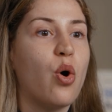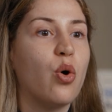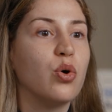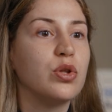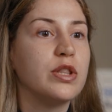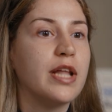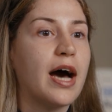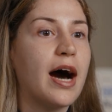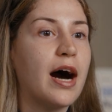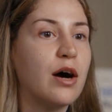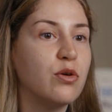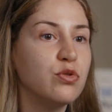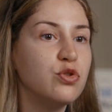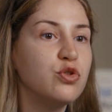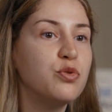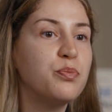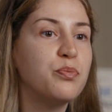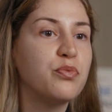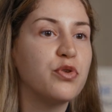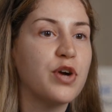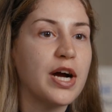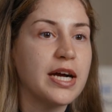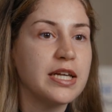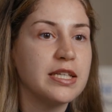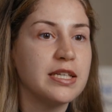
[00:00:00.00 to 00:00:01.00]
on how to
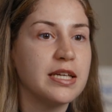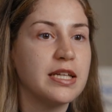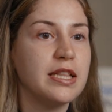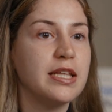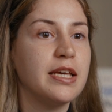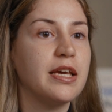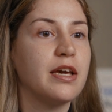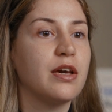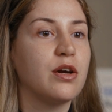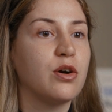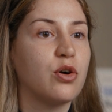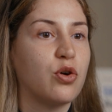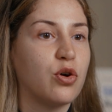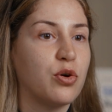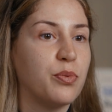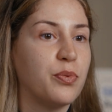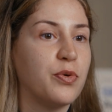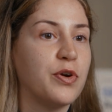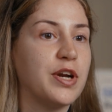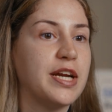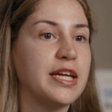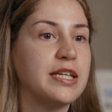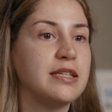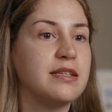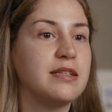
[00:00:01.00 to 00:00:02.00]
practically
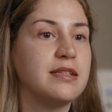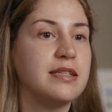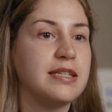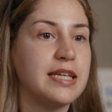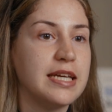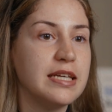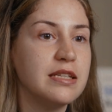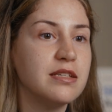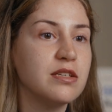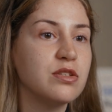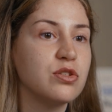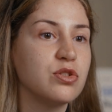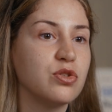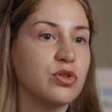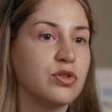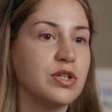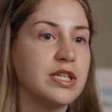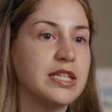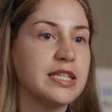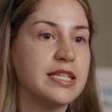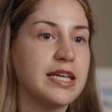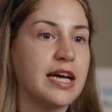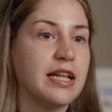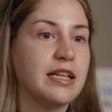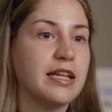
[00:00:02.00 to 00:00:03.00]
incorporate data
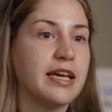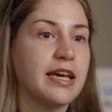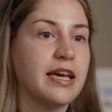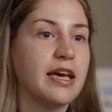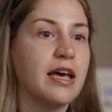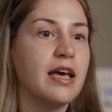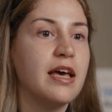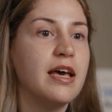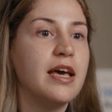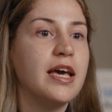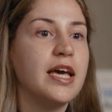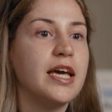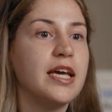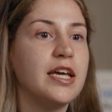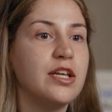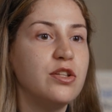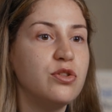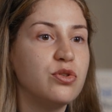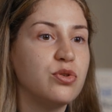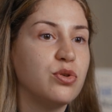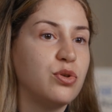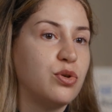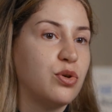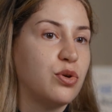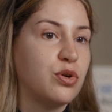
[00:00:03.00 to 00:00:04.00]
storytelling
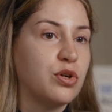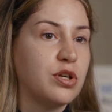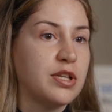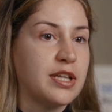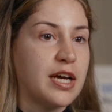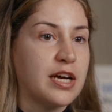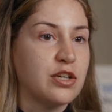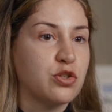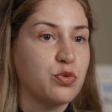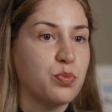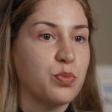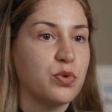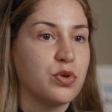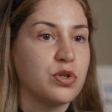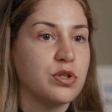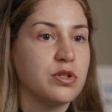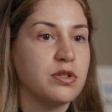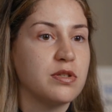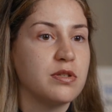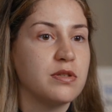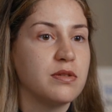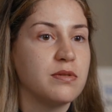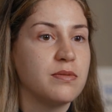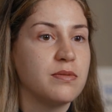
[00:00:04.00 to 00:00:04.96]
into your dashboards.